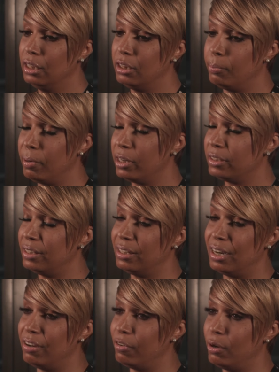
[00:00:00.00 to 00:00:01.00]
the person
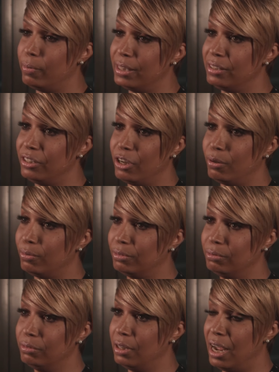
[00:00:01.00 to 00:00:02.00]
that I've always
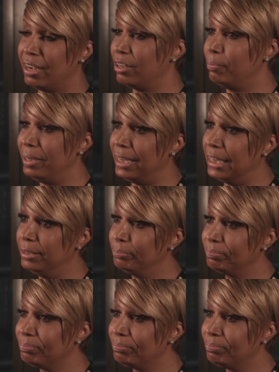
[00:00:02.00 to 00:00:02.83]
known I could be.